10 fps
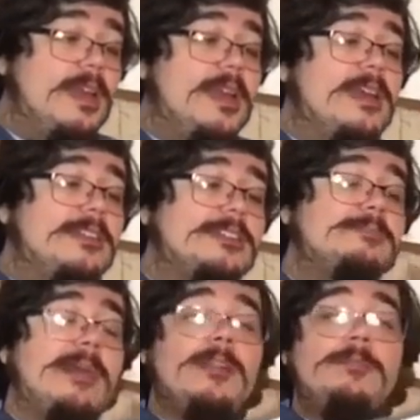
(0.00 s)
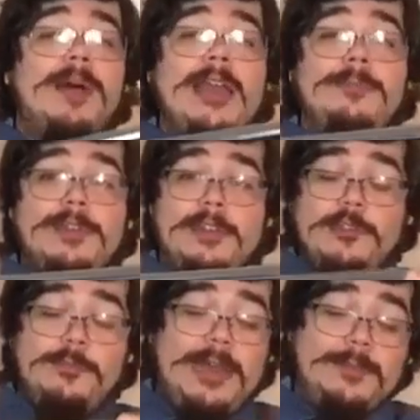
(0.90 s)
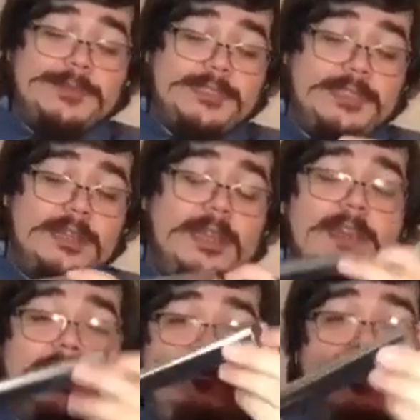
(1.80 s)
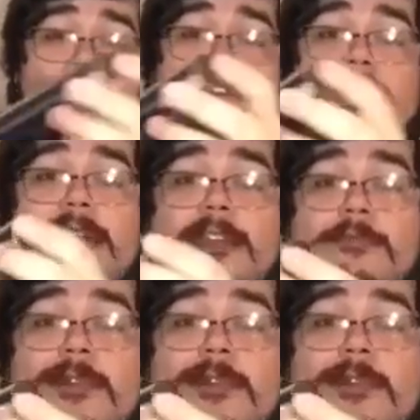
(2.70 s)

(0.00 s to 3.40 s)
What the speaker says: This metal pipe and other pipes, when they're cut around